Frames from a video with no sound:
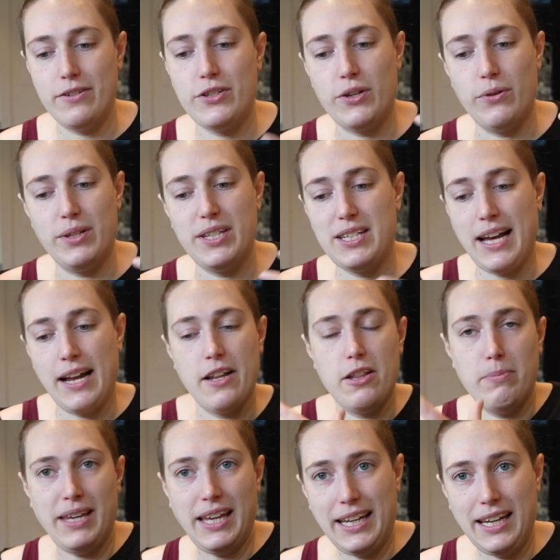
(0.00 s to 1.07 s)
So it's kind of the
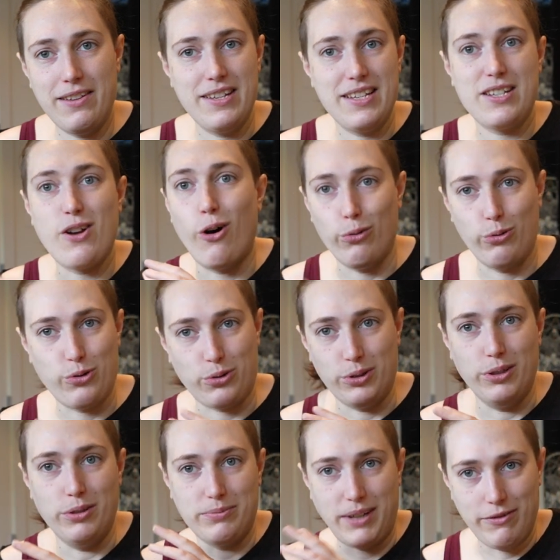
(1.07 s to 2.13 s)
beginning of this
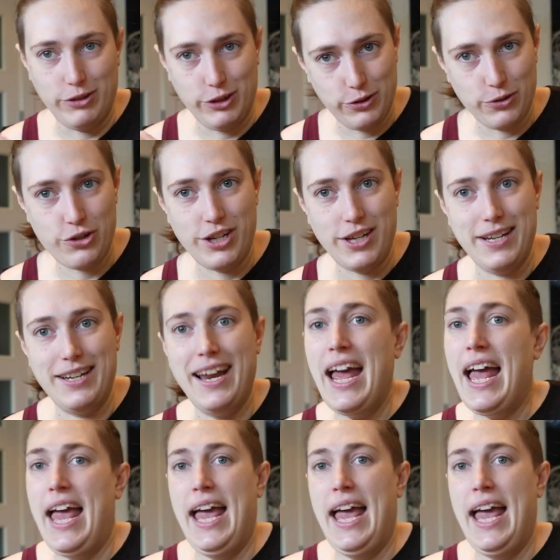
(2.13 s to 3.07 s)
cultural revolution.